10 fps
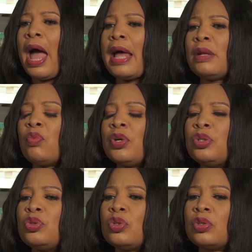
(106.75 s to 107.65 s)
and
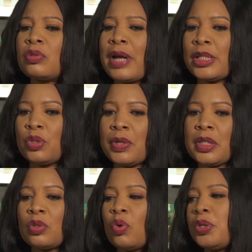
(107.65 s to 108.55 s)
wanted to just
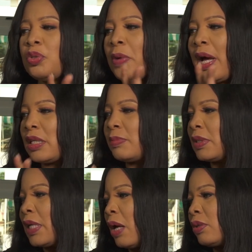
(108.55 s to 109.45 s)
graduate, go into my
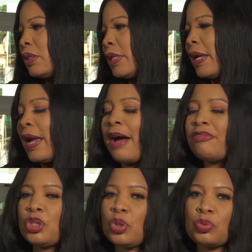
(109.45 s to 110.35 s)
husband's house, stay,
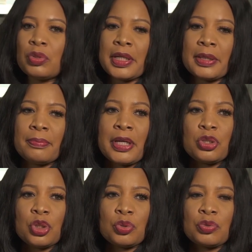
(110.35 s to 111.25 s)
have children, bear
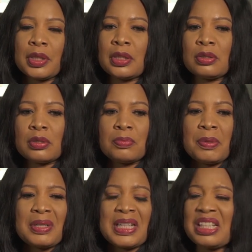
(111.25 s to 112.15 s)
children, and just
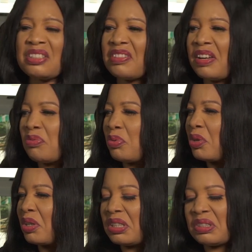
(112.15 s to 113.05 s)
maybe 9-to-5
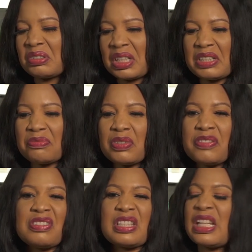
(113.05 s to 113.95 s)
work and all that
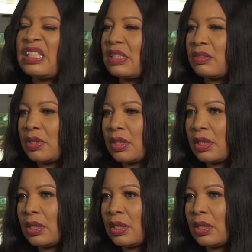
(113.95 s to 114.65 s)
if it's necessary.